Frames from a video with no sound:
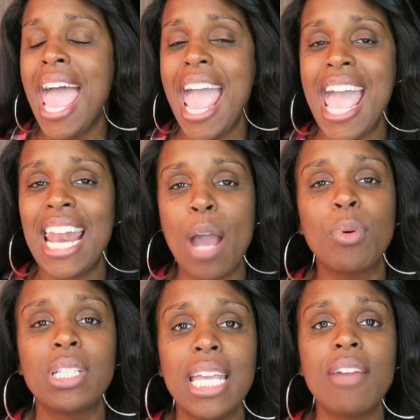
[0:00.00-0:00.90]
And I
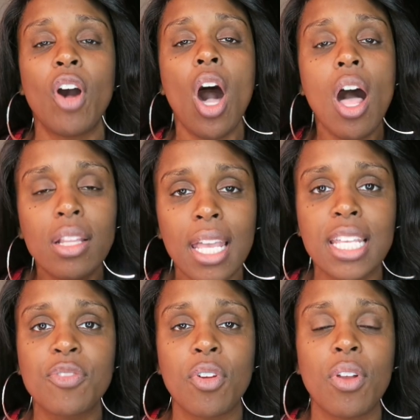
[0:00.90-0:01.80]
will leave all
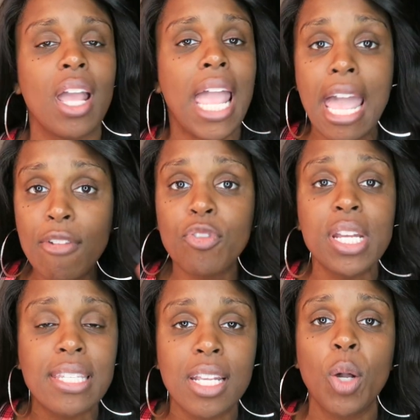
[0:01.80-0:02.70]
links for
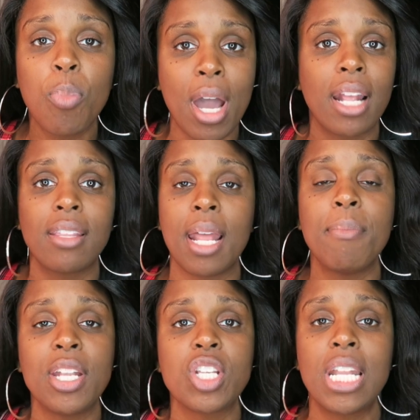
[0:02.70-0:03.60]
every single product that I
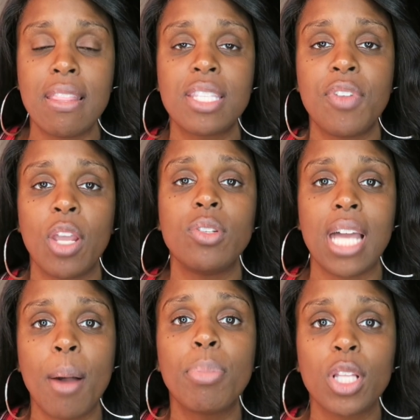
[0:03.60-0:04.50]
mentioned in this video
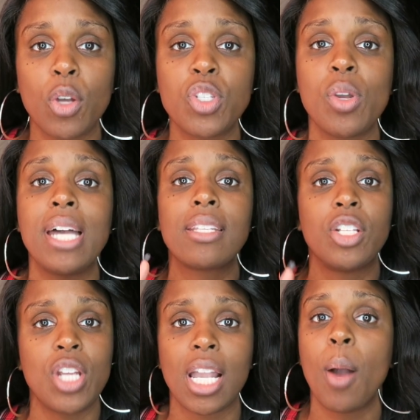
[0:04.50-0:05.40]
down below so you guys
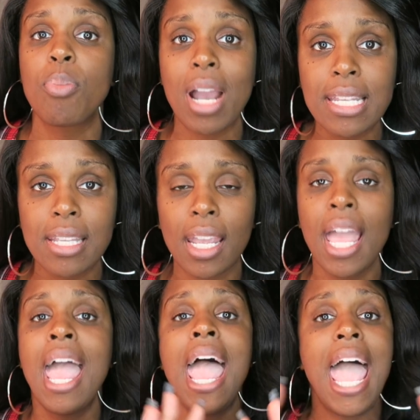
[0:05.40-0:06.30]
can check out
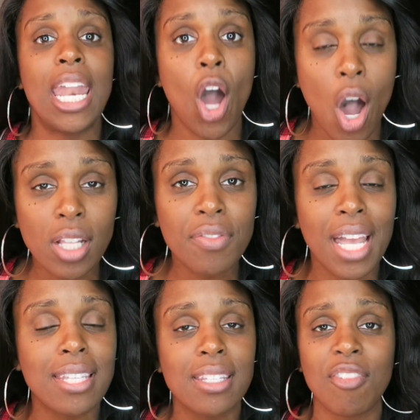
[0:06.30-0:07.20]
pricing and all of
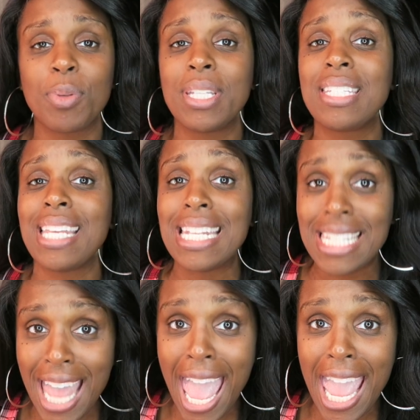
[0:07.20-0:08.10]
that stuff because
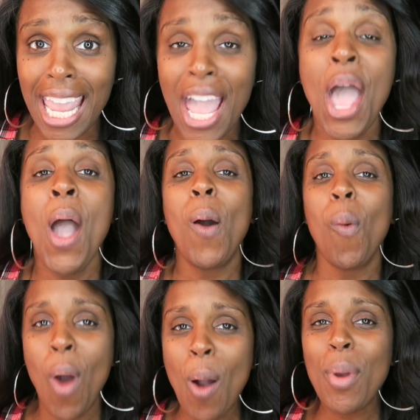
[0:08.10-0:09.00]
today,
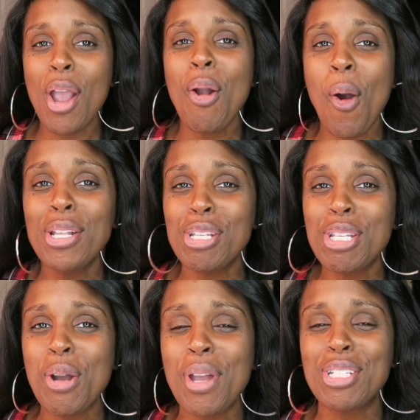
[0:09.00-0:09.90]
what we are going to
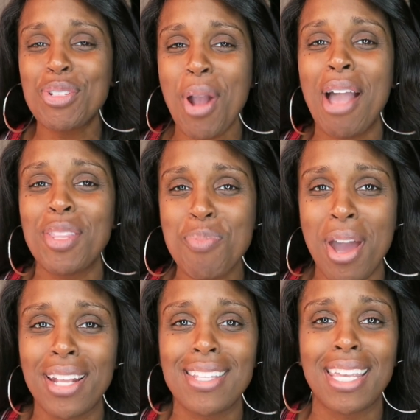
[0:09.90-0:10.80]
do is try out the
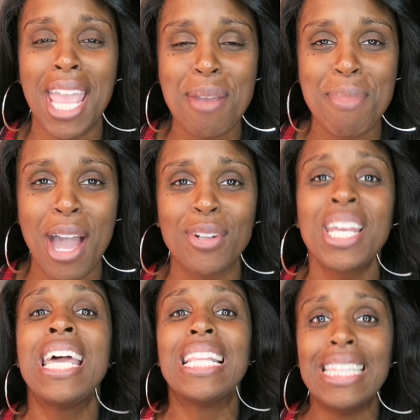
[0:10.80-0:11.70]
products that came
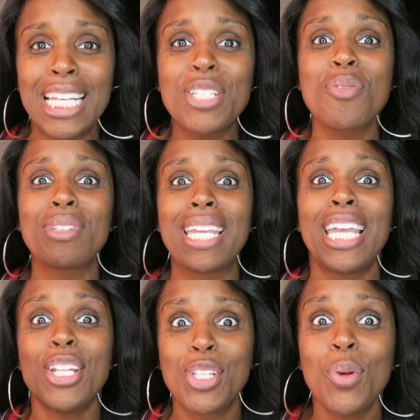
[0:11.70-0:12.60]
out
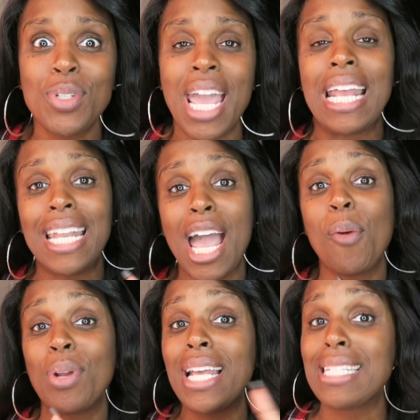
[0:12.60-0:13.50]
literally today.
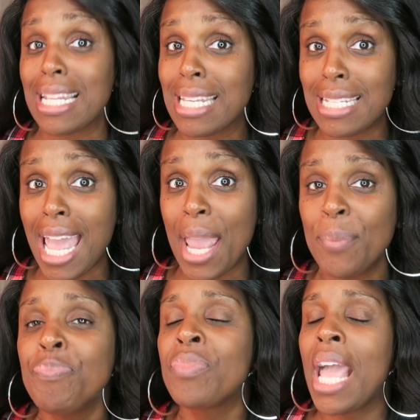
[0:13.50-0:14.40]
Now, when I say today,
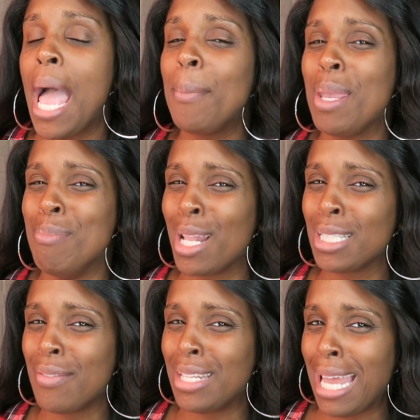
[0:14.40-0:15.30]
today. I mean
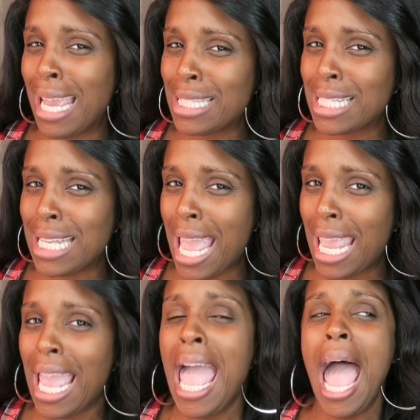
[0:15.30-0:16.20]
middle of the night
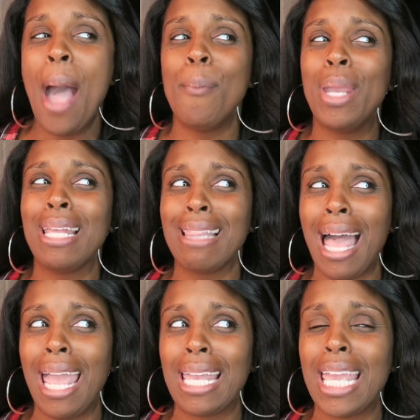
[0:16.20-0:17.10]
today. I mean
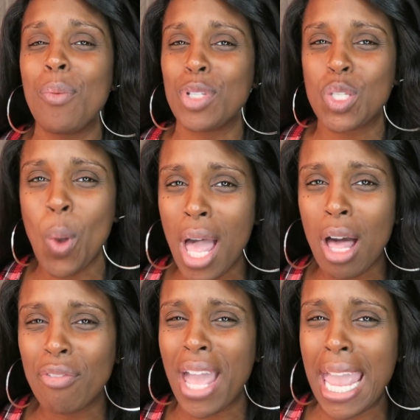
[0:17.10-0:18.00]
like it was
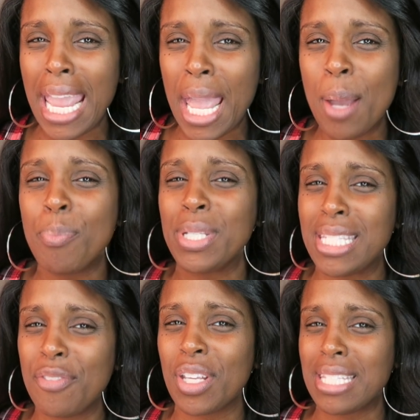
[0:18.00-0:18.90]
12 a.m.
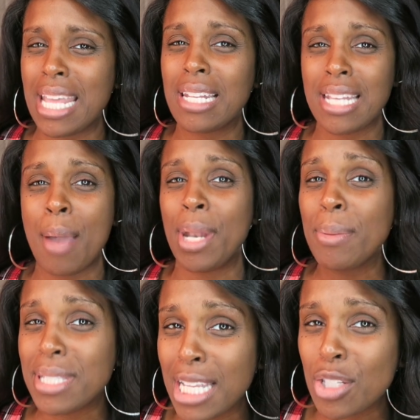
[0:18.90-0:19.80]
Pacific Standard Time and
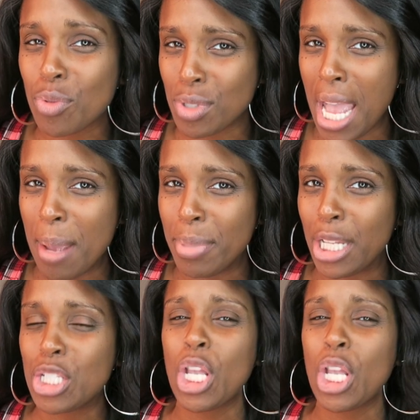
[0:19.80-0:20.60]
I'm Central Time, bitch.